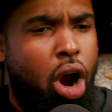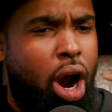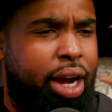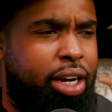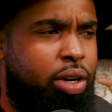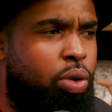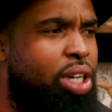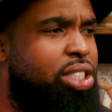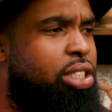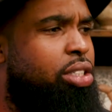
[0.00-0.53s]
All
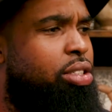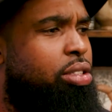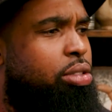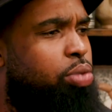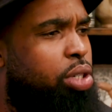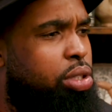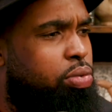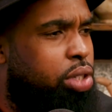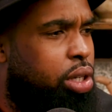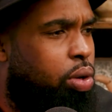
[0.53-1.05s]
right, questions.
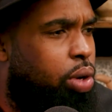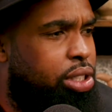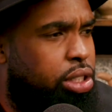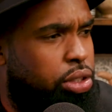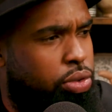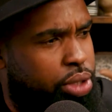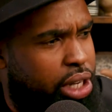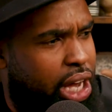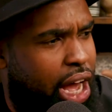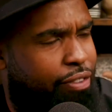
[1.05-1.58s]
What
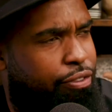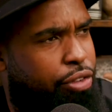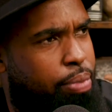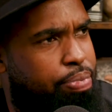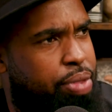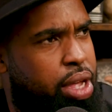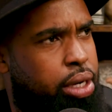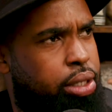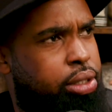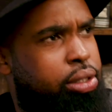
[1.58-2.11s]
questions we got
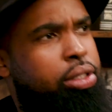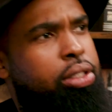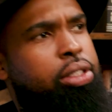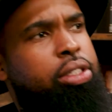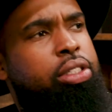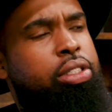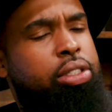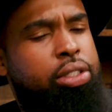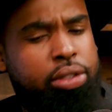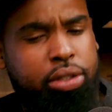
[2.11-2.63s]
from
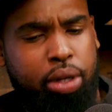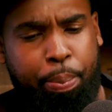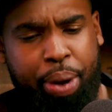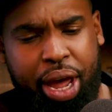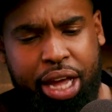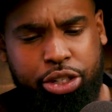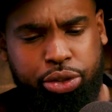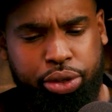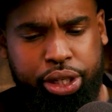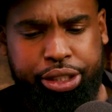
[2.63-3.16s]
the
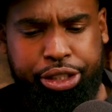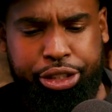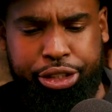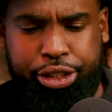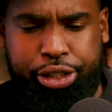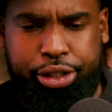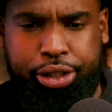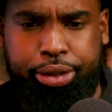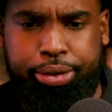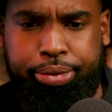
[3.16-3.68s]

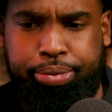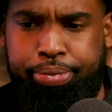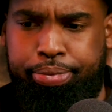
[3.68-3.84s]
patrons?